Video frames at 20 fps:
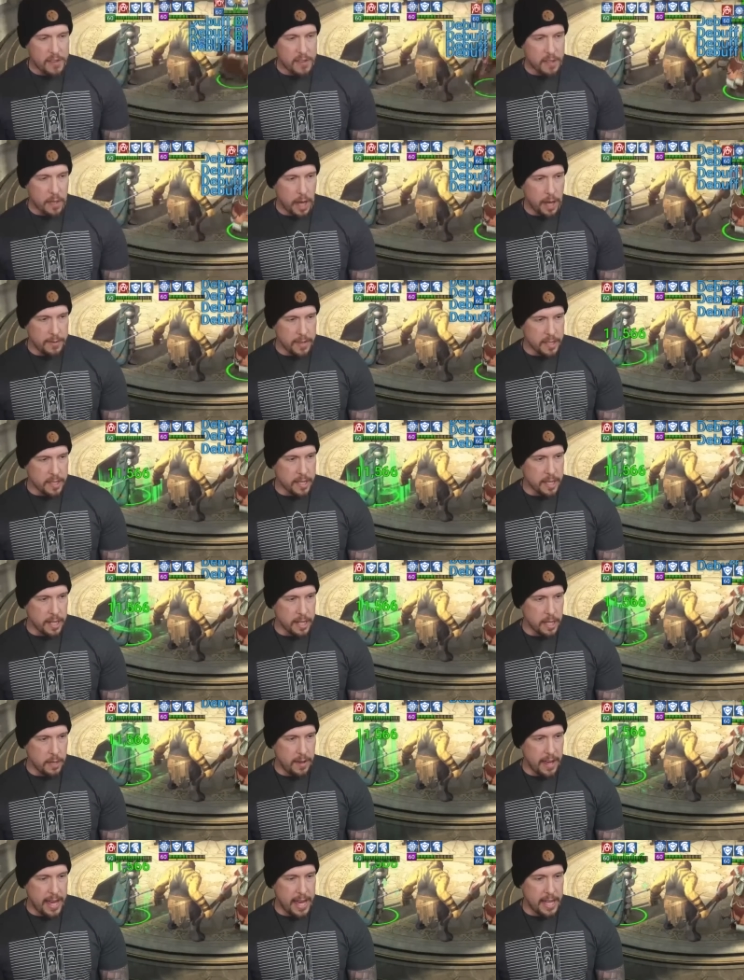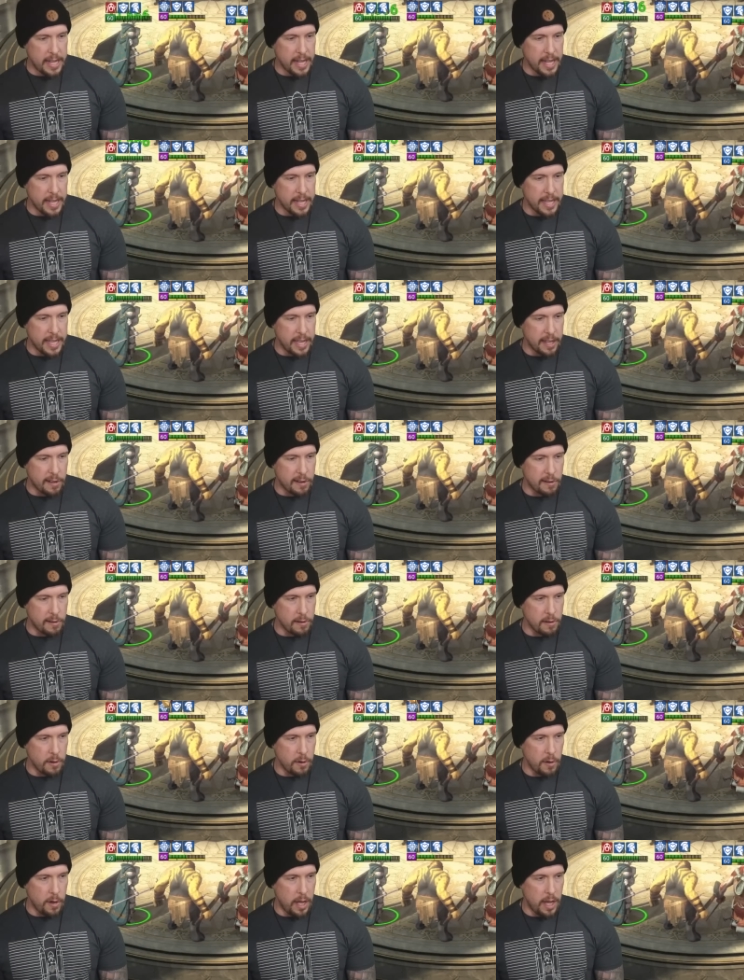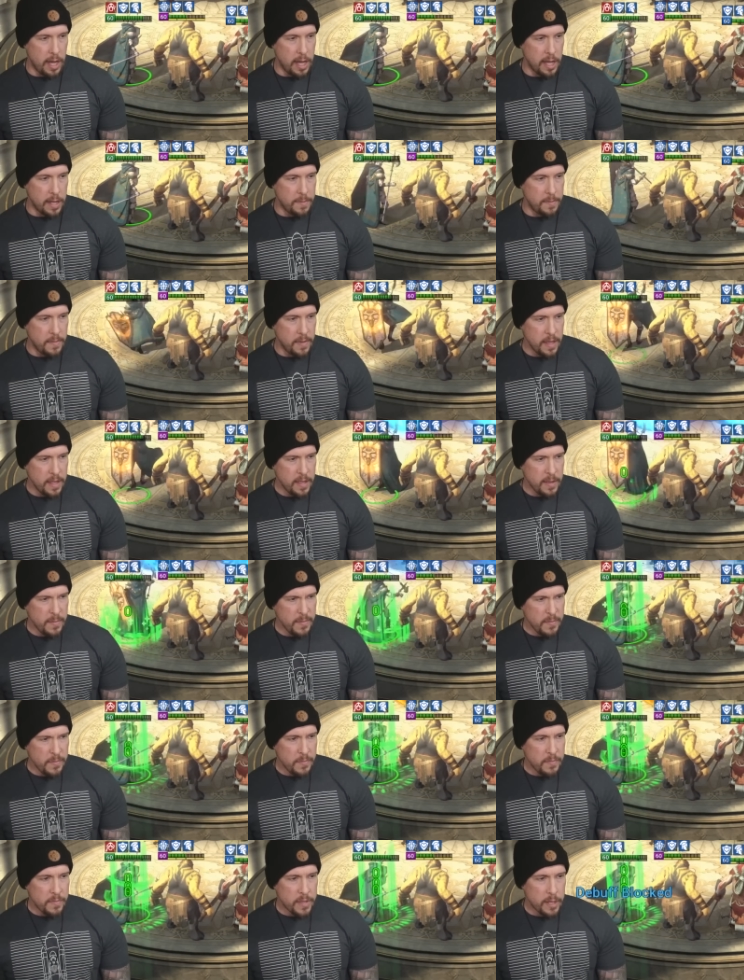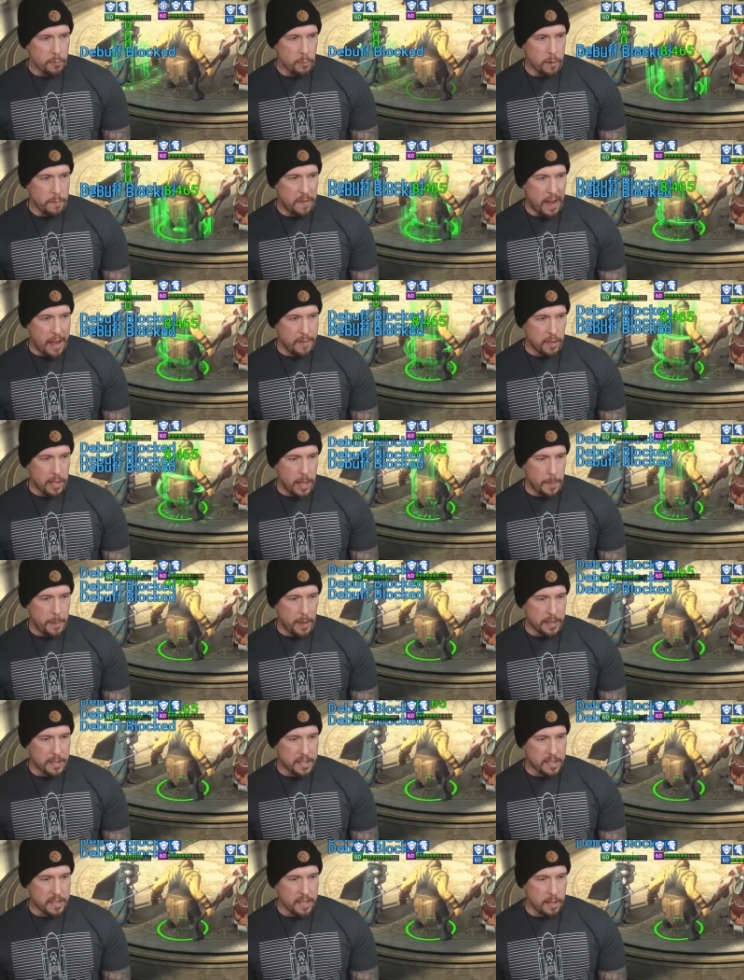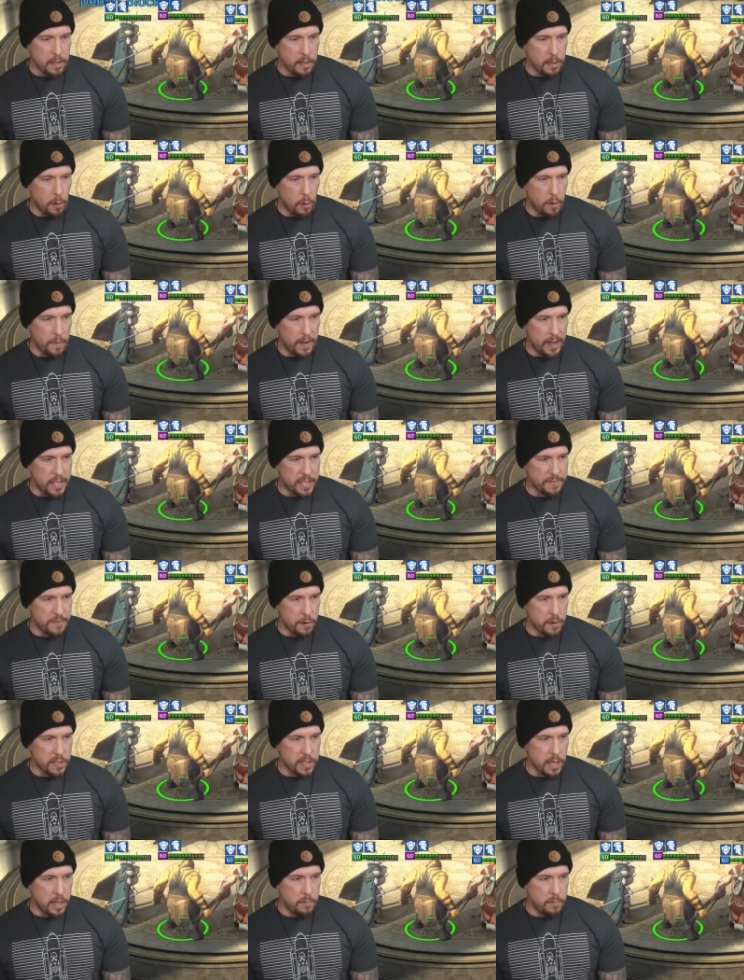is obviously going to go ahead and get her revival up on Syl or vice versa